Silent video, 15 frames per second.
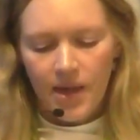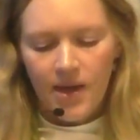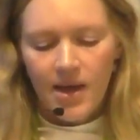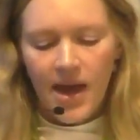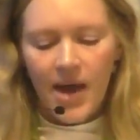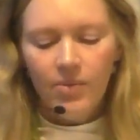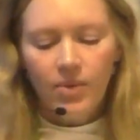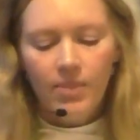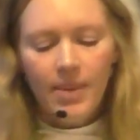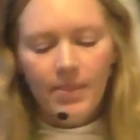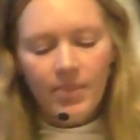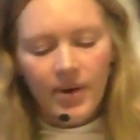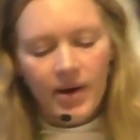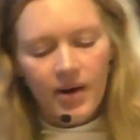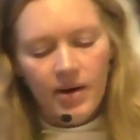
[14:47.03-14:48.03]
And
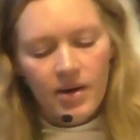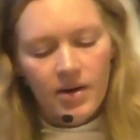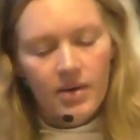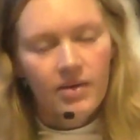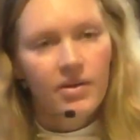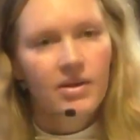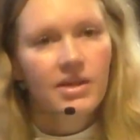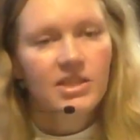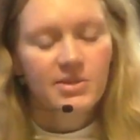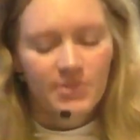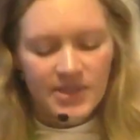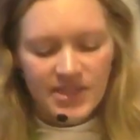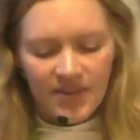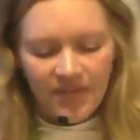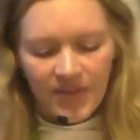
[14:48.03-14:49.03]
remember,
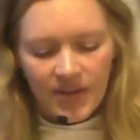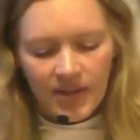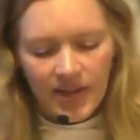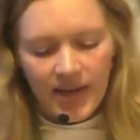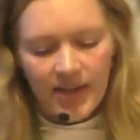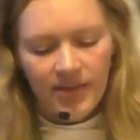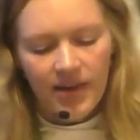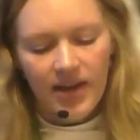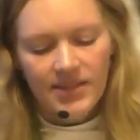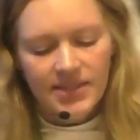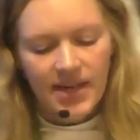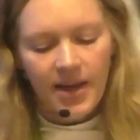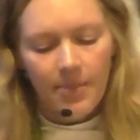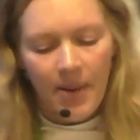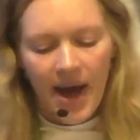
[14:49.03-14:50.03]
specifically in the
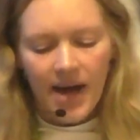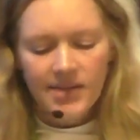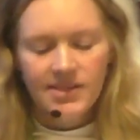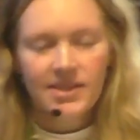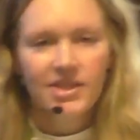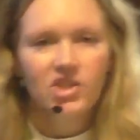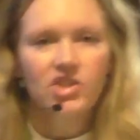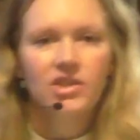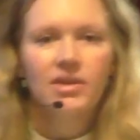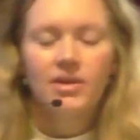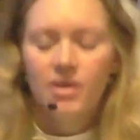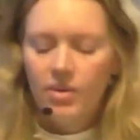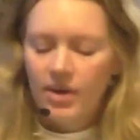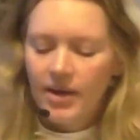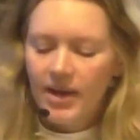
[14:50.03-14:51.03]
Isaiah passage,
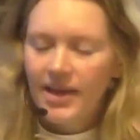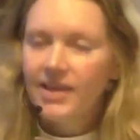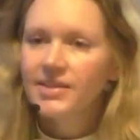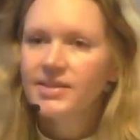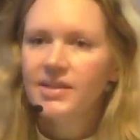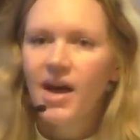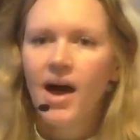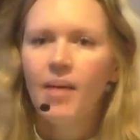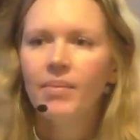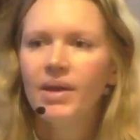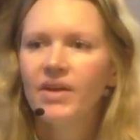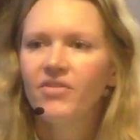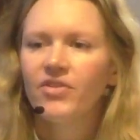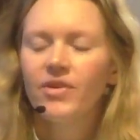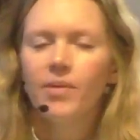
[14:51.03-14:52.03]
it is
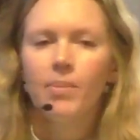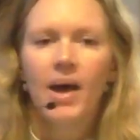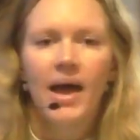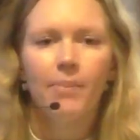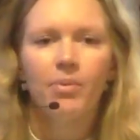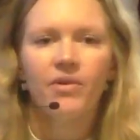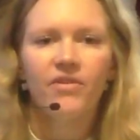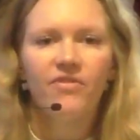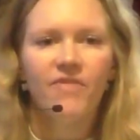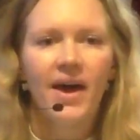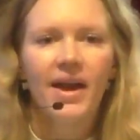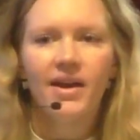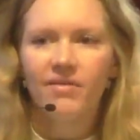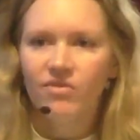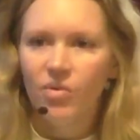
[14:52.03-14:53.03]
coming from a
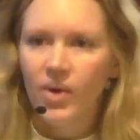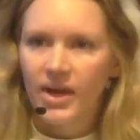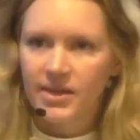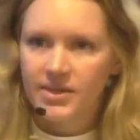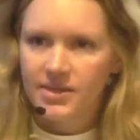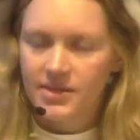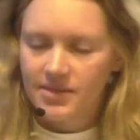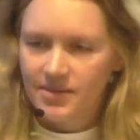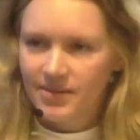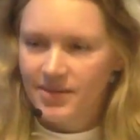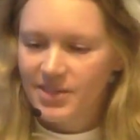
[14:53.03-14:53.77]
prophetic voice.